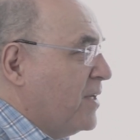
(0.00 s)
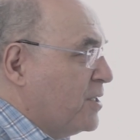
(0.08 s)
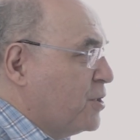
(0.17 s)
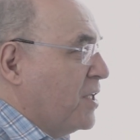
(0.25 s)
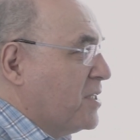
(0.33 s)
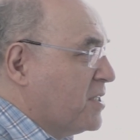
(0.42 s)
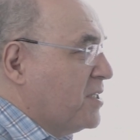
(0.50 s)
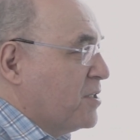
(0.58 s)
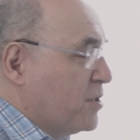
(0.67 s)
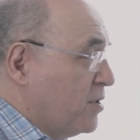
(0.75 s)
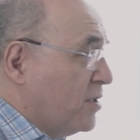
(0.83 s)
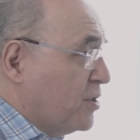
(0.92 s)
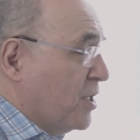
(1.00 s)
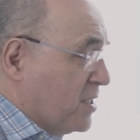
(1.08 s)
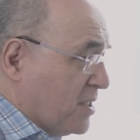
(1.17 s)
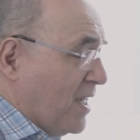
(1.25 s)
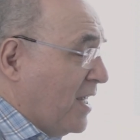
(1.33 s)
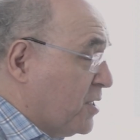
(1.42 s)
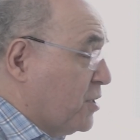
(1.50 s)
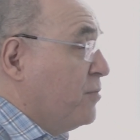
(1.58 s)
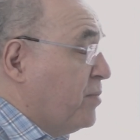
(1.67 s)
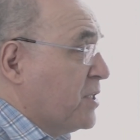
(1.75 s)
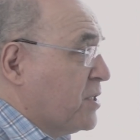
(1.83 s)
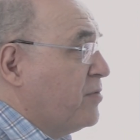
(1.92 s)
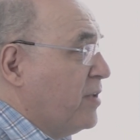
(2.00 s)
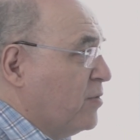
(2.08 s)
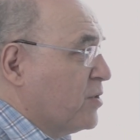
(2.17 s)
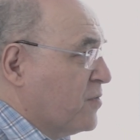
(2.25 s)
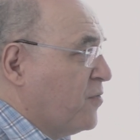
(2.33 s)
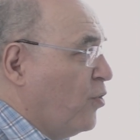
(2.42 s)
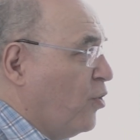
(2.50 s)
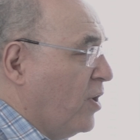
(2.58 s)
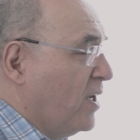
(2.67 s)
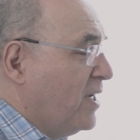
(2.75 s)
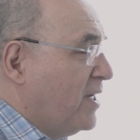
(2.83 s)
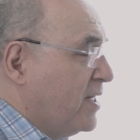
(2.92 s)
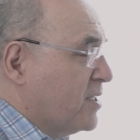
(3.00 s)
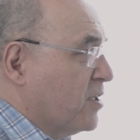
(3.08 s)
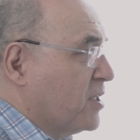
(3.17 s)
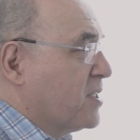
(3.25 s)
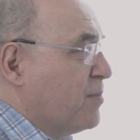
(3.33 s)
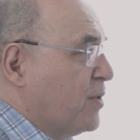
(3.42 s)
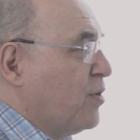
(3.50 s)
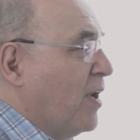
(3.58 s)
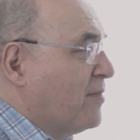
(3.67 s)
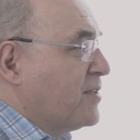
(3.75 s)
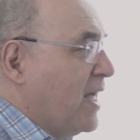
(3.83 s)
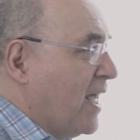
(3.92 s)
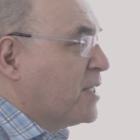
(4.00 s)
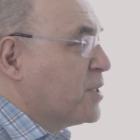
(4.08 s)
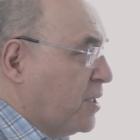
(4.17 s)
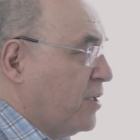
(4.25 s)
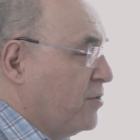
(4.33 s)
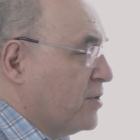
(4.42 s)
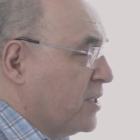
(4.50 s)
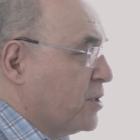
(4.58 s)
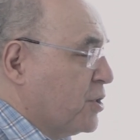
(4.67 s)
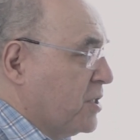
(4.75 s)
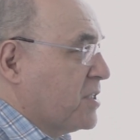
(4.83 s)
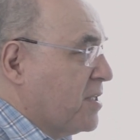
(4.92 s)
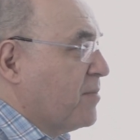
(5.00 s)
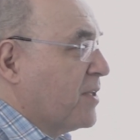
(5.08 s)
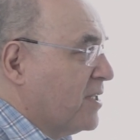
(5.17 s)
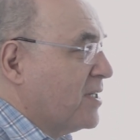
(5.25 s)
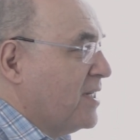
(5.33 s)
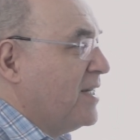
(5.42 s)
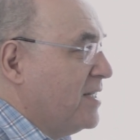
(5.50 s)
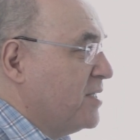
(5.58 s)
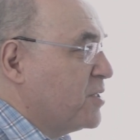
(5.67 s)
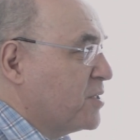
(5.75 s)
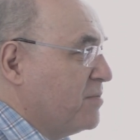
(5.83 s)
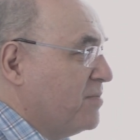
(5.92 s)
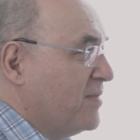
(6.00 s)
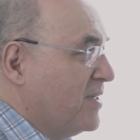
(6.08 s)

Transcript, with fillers: It just as just as two plus two equals four is not something you have to execute. It's just something that is.